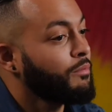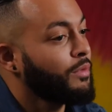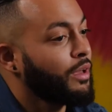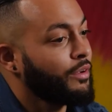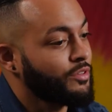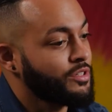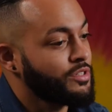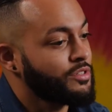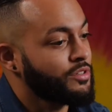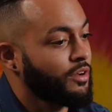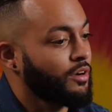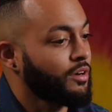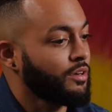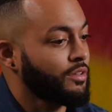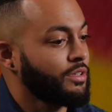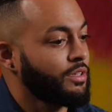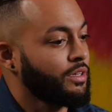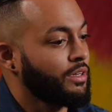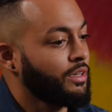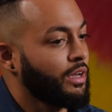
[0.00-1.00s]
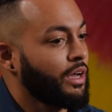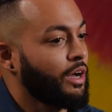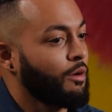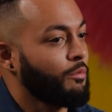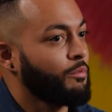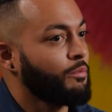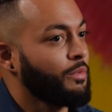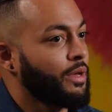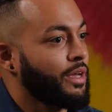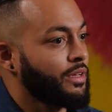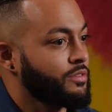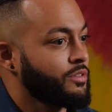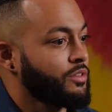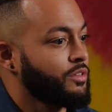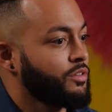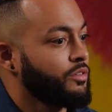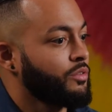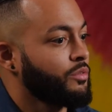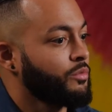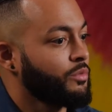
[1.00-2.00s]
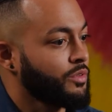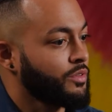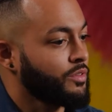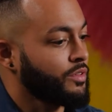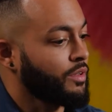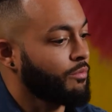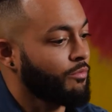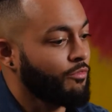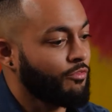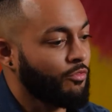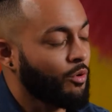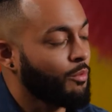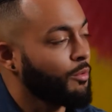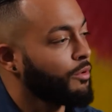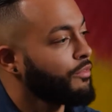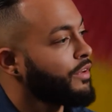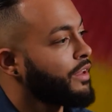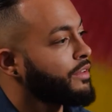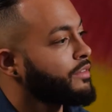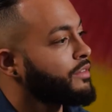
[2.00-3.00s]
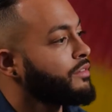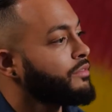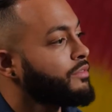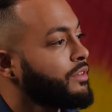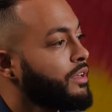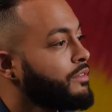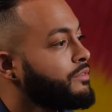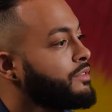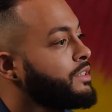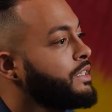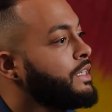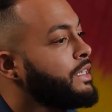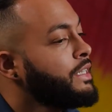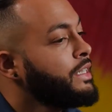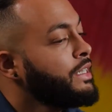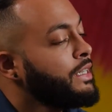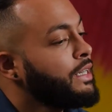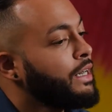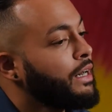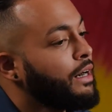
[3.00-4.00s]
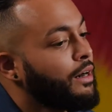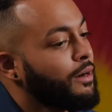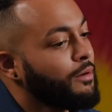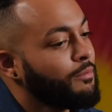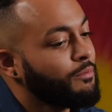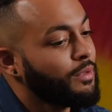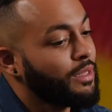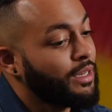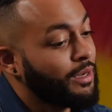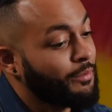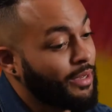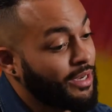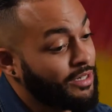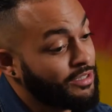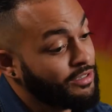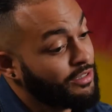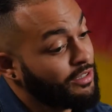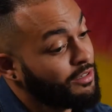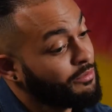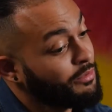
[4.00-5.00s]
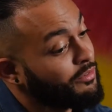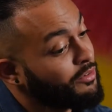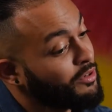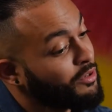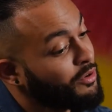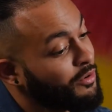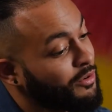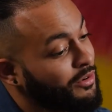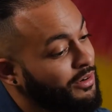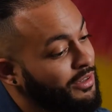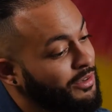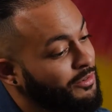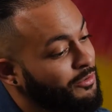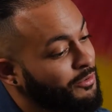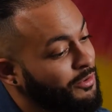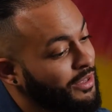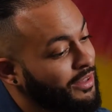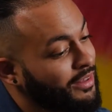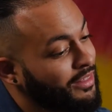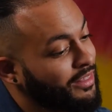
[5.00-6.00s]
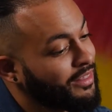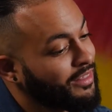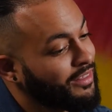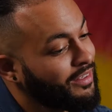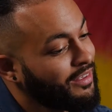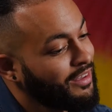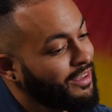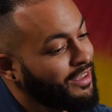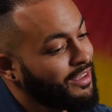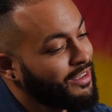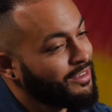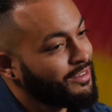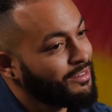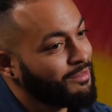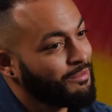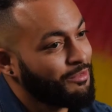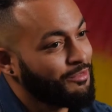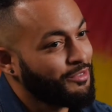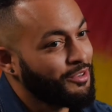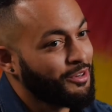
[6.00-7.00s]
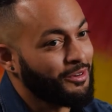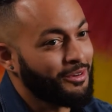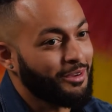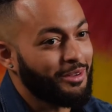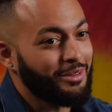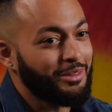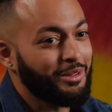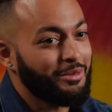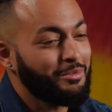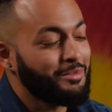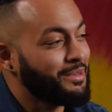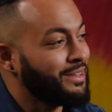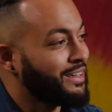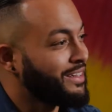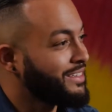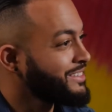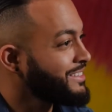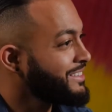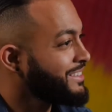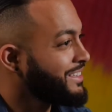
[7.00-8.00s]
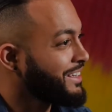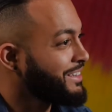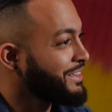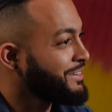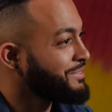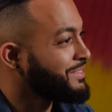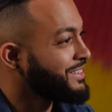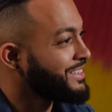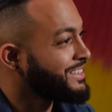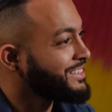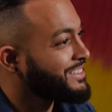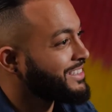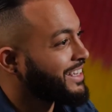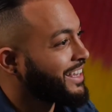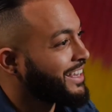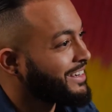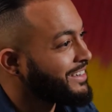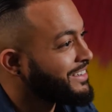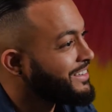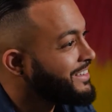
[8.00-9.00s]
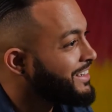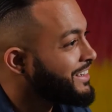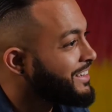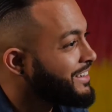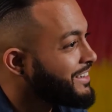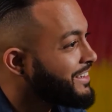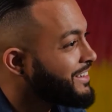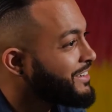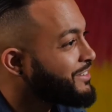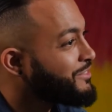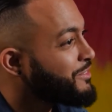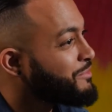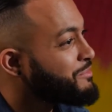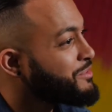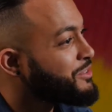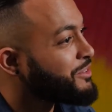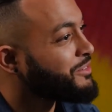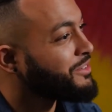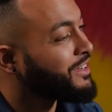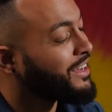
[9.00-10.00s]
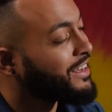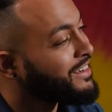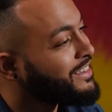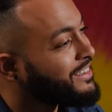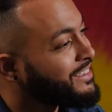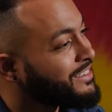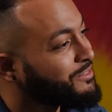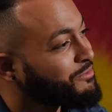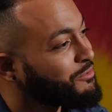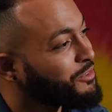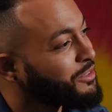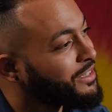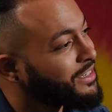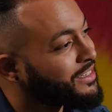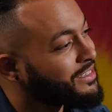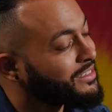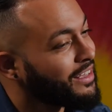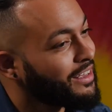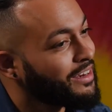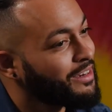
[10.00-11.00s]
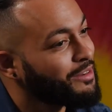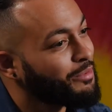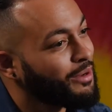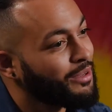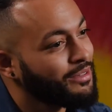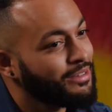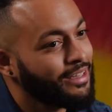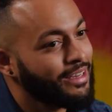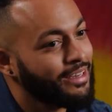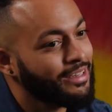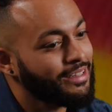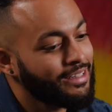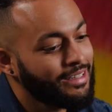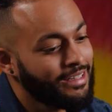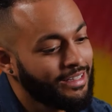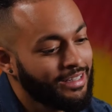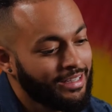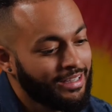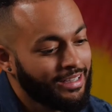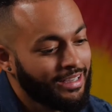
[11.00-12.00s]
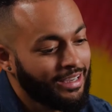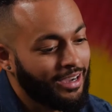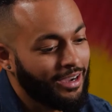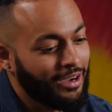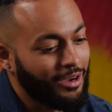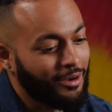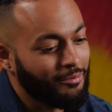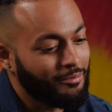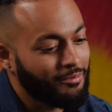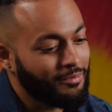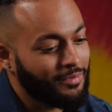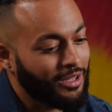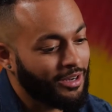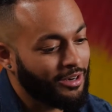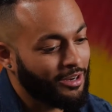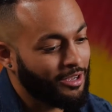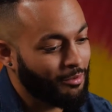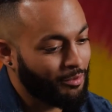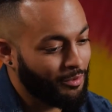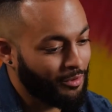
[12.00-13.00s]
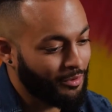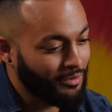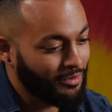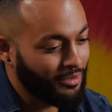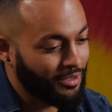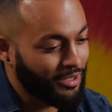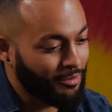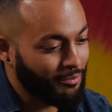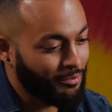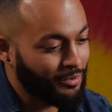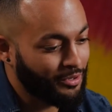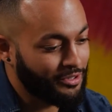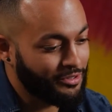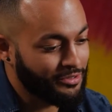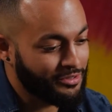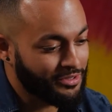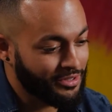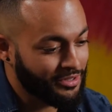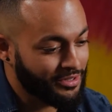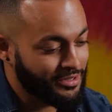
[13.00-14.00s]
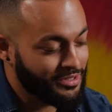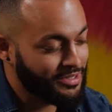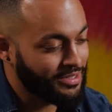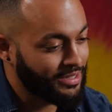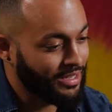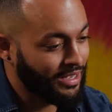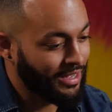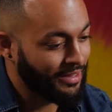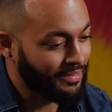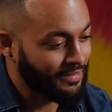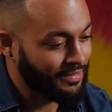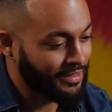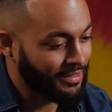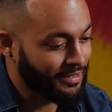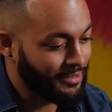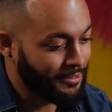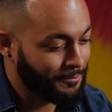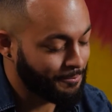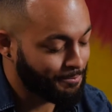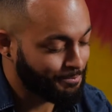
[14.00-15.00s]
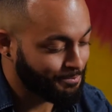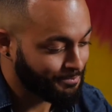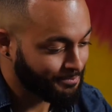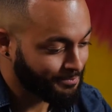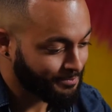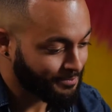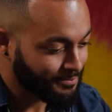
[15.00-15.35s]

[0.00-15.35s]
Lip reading: Every song on the album has to do with some form or facet of love. And I'm actually going to be recording with some of your alumnus, Hannah and Andy from Sojata. Really excited about that. Got a couple producers on the album